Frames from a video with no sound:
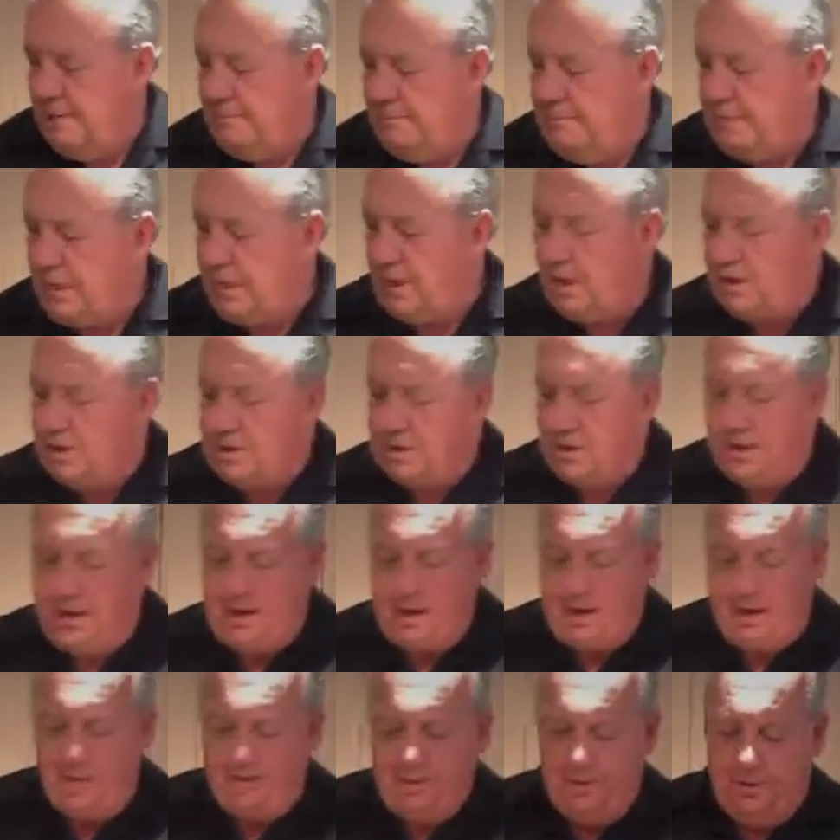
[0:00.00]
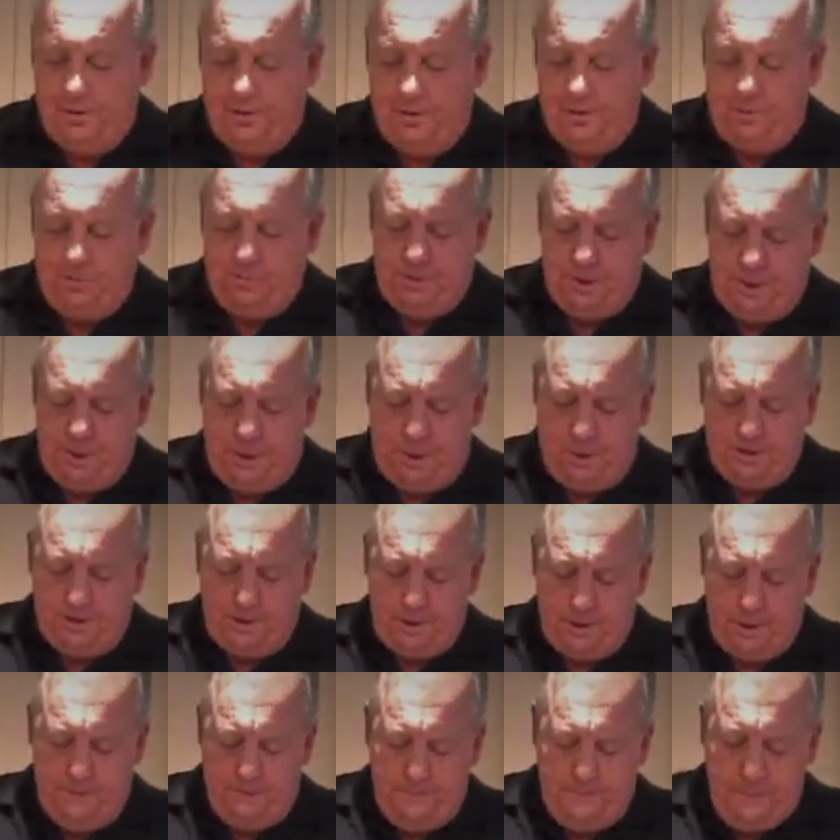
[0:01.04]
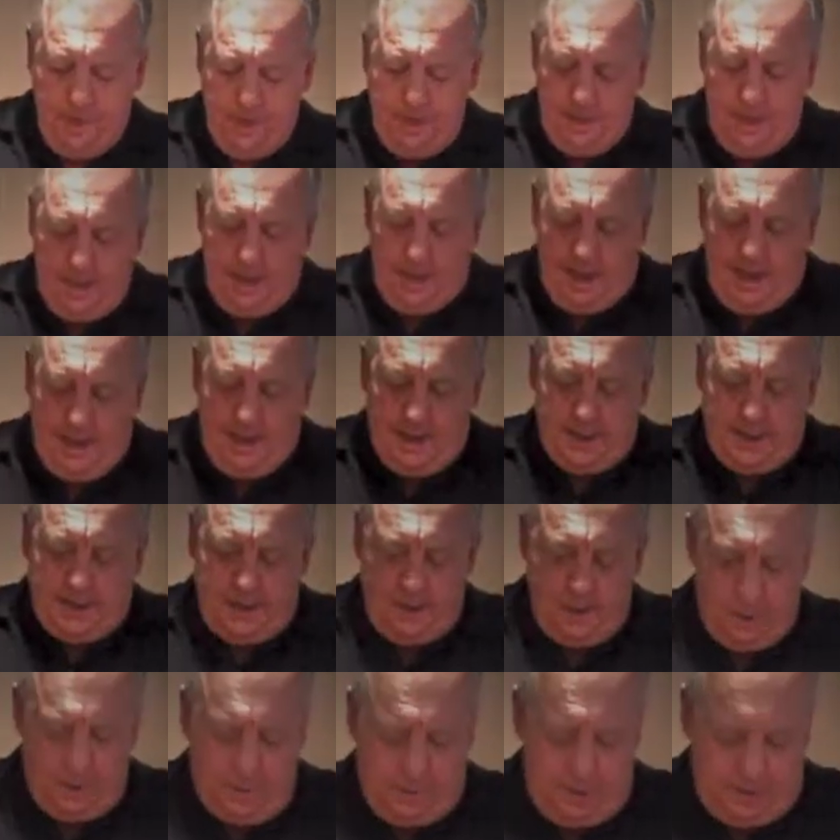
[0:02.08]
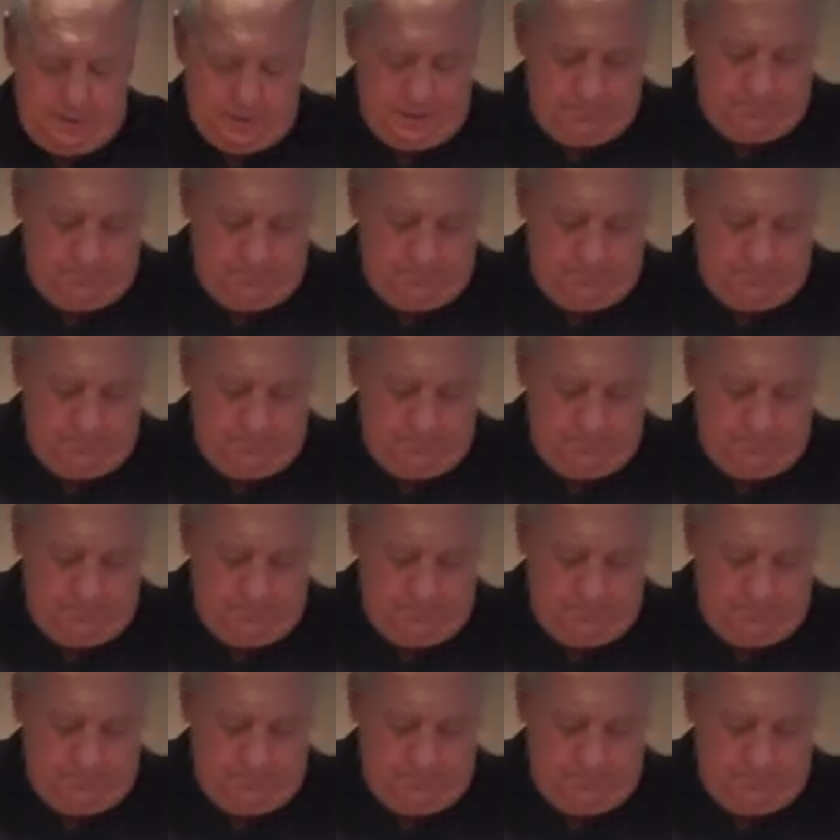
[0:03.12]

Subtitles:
partially cover those potatoes. And as soon as we get them